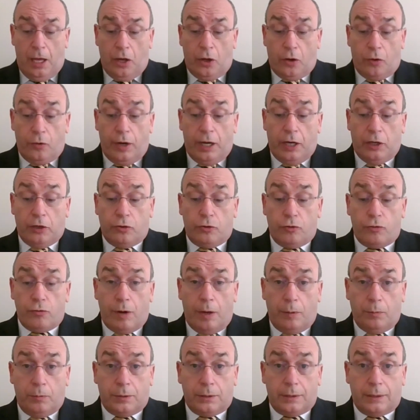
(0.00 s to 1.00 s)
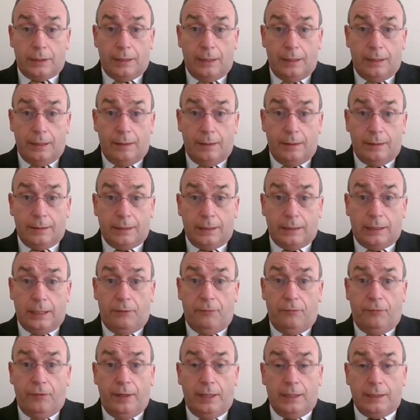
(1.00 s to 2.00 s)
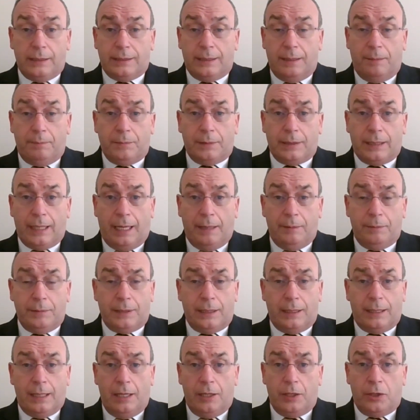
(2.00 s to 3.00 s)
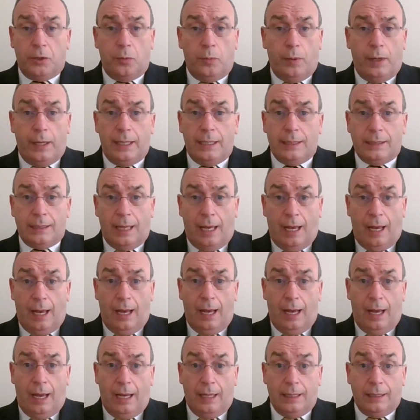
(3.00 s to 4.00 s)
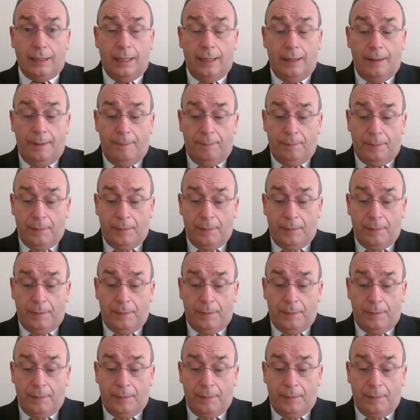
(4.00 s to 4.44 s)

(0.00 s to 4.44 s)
Great drought. Does it feel sometimes that the way is hard?